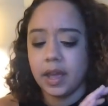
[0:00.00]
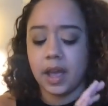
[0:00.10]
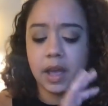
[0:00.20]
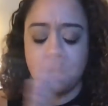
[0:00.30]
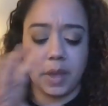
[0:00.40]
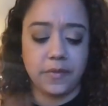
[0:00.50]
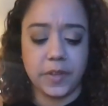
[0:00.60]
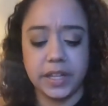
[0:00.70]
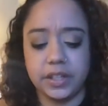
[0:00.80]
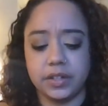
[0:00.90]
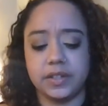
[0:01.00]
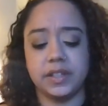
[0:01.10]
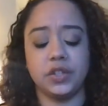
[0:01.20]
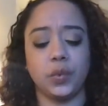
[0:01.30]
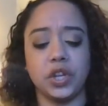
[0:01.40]
I feel like there's a
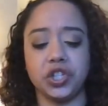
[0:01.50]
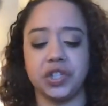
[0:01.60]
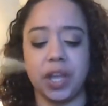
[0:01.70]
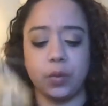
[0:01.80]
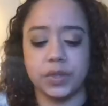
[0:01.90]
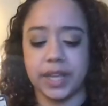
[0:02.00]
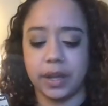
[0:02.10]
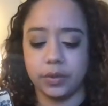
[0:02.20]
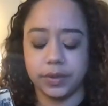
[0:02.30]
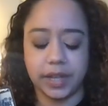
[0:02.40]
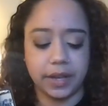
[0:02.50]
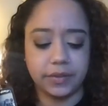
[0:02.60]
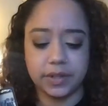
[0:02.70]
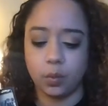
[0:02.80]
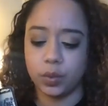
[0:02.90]
situation that was outside of
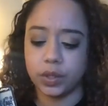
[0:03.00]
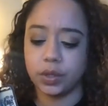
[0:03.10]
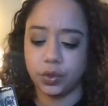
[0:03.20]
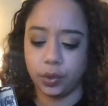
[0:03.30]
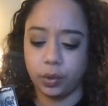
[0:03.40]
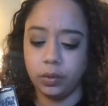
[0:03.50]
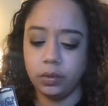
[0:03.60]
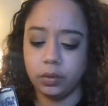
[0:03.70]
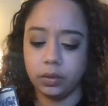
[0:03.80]
someone's control.